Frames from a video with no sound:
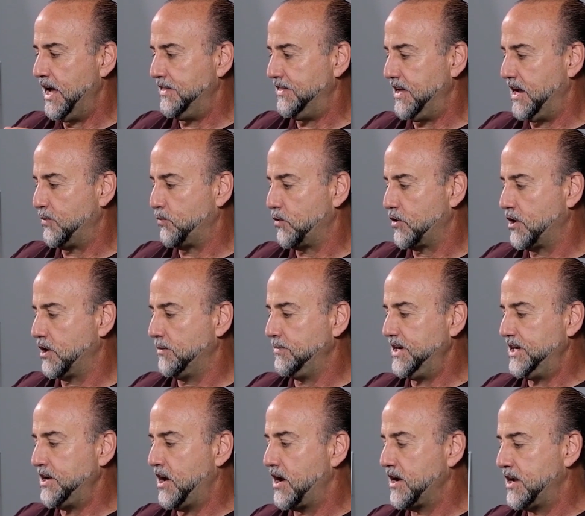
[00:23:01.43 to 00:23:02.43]
And then we're going
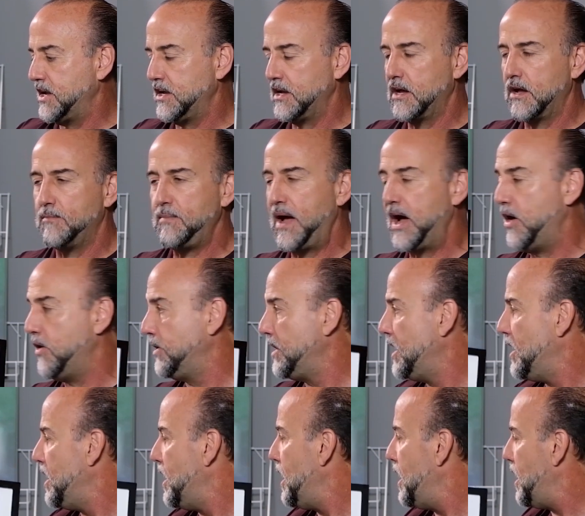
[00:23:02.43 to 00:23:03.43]
to be talking
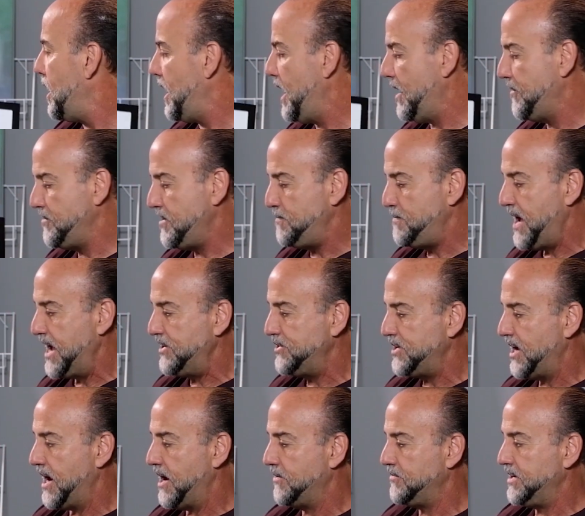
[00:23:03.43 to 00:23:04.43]
about uh, every
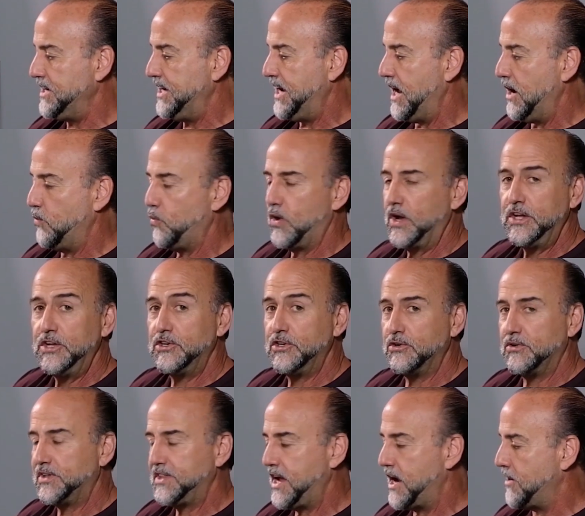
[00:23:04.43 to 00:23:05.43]
patient every day, what you
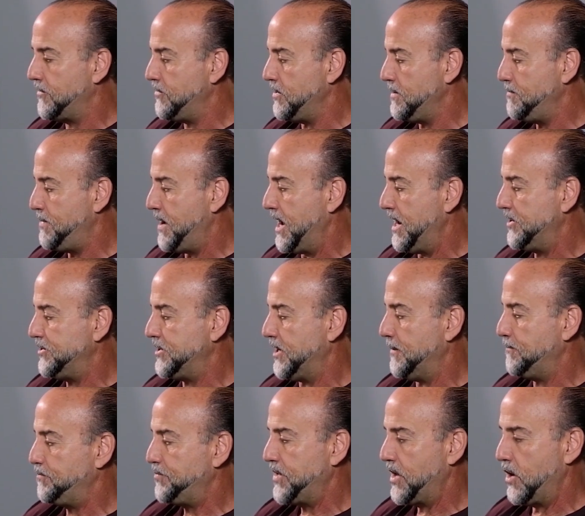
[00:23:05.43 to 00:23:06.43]
do with every
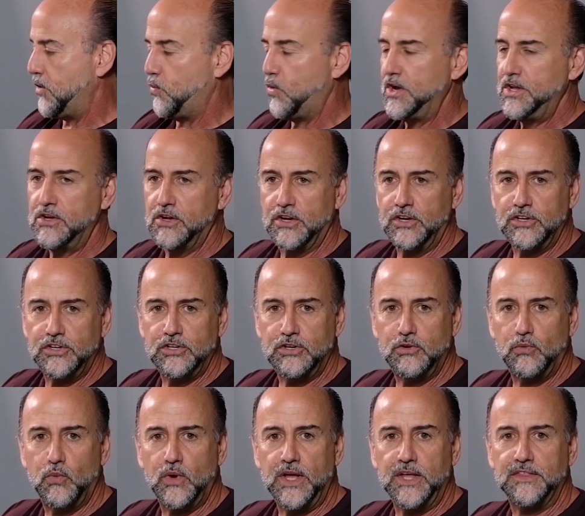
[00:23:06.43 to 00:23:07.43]
patient what you can
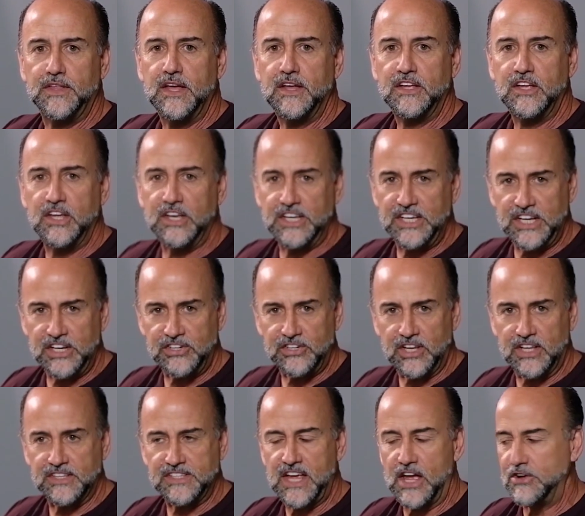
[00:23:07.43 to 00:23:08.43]
do with
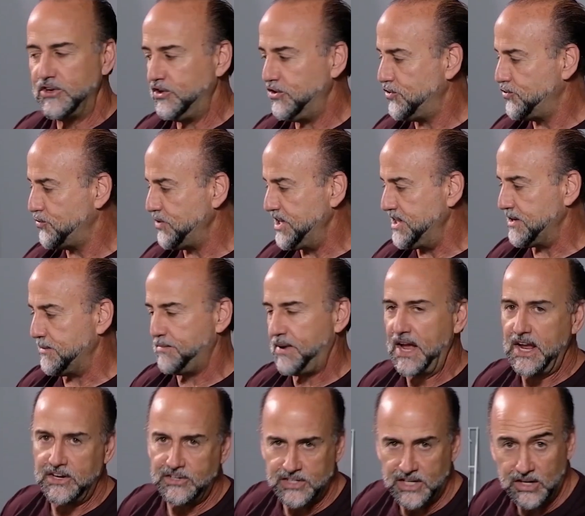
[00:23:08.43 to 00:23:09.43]
conditions, how you treat the
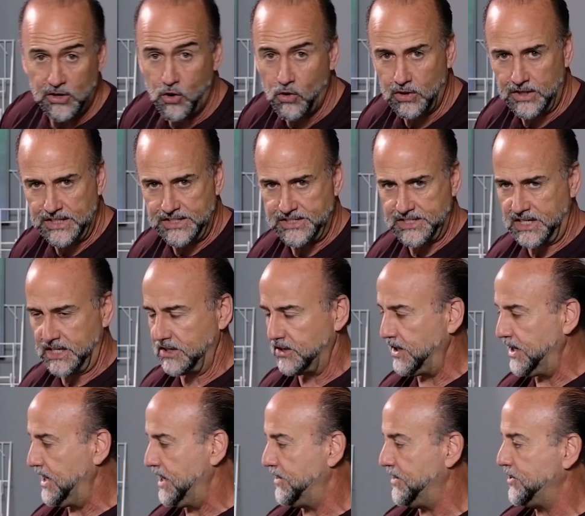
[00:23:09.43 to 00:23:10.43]
patient
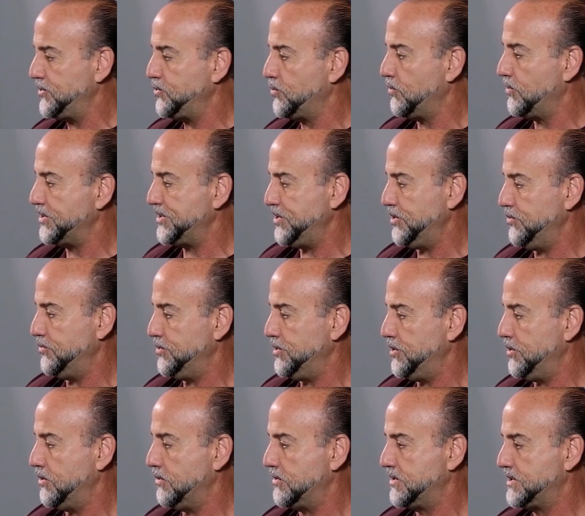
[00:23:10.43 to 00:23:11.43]
holistically, and the tools you
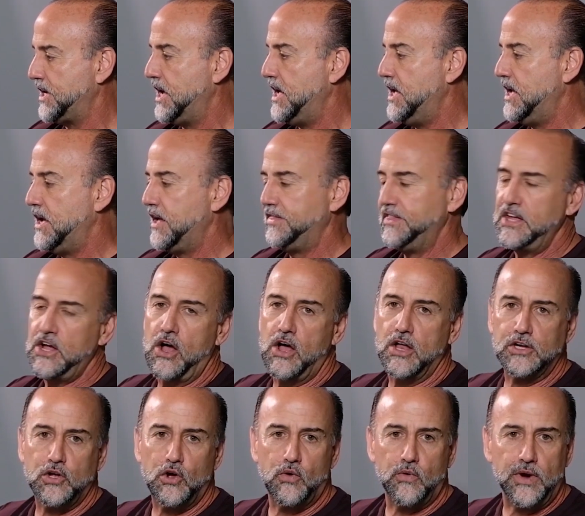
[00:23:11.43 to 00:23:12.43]
use, the
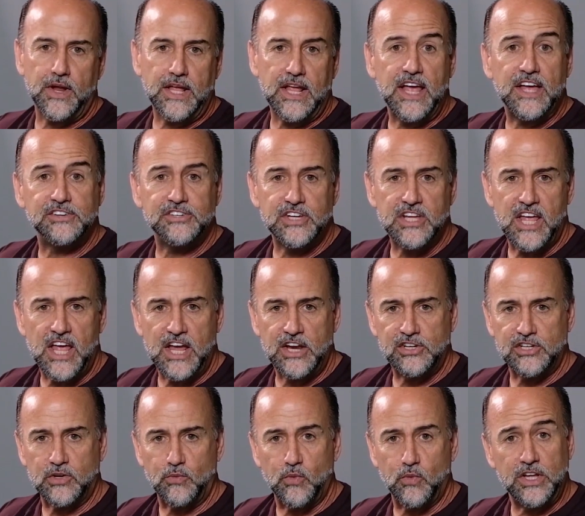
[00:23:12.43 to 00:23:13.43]
ongoing
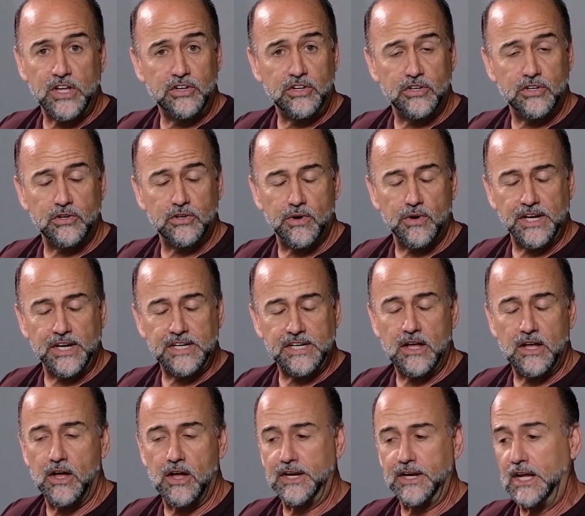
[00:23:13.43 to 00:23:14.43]
education, what you do on
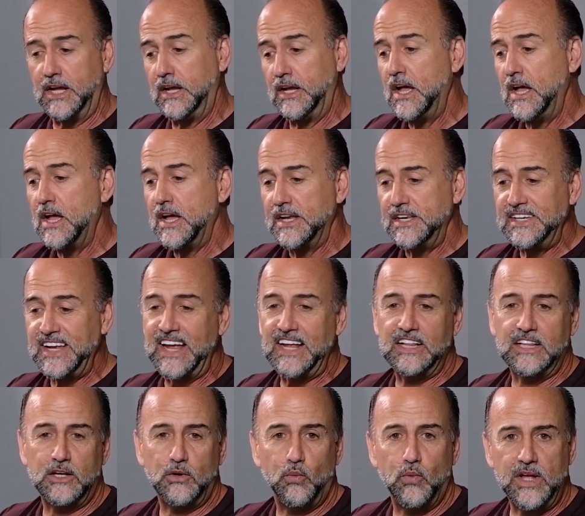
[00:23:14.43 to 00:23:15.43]
a, on a
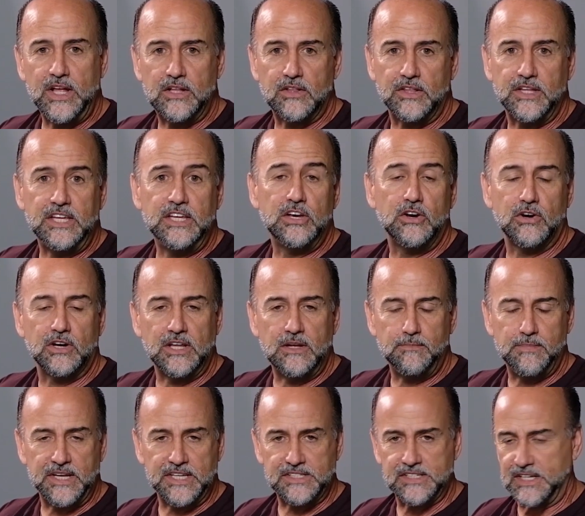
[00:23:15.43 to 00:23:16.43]
daily, weekly,
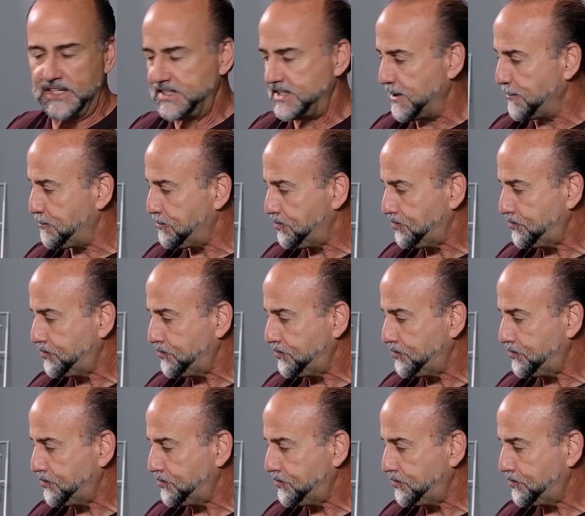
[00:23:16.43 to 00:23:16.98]
yearly business